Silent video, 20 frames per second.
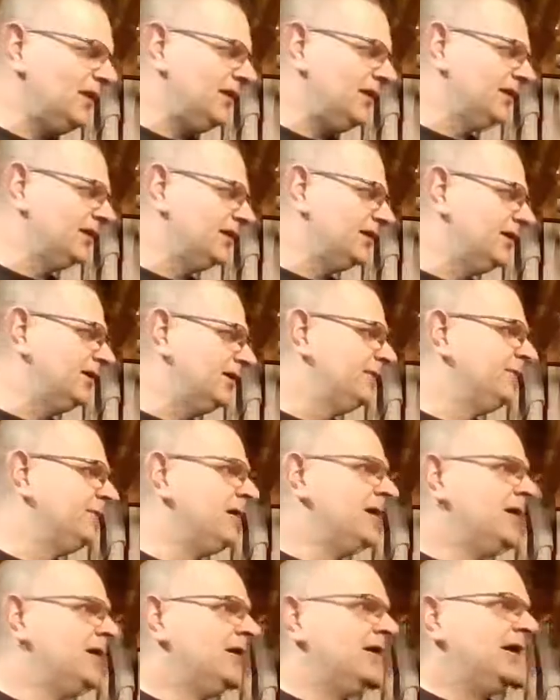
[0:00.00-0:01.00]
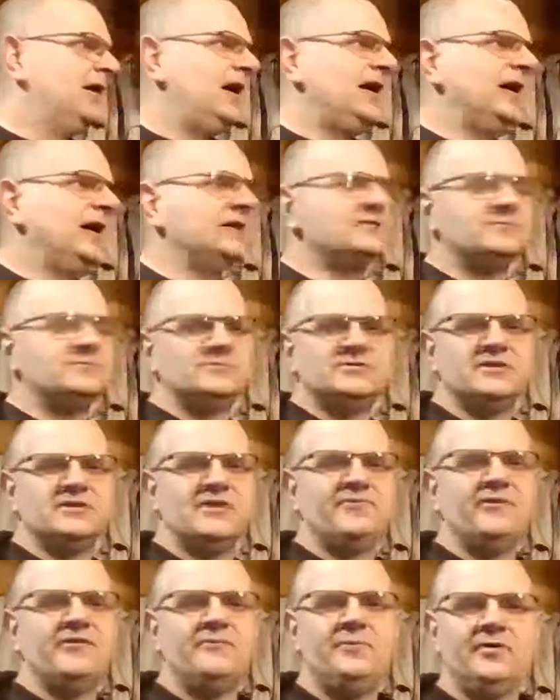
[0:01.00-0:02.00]
Like uh, I got some
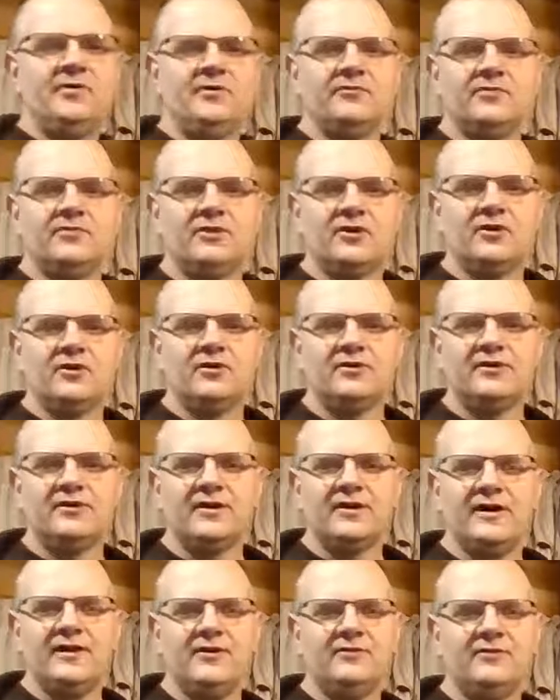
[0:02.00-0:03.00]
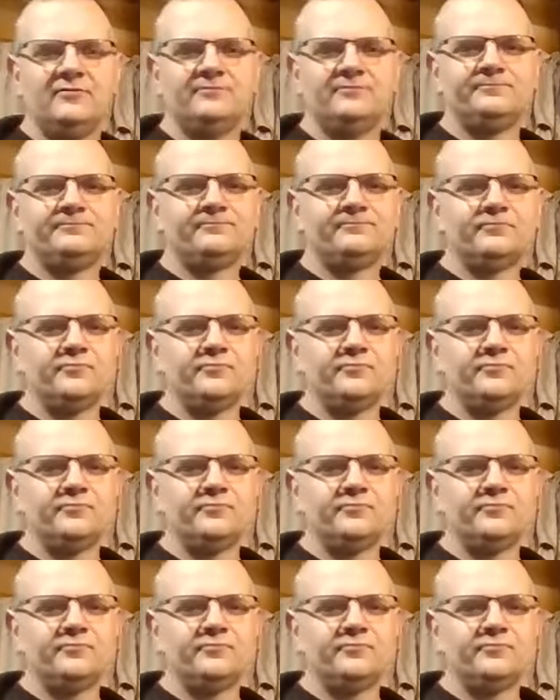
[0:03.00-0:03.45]
stuff I built in the yard now,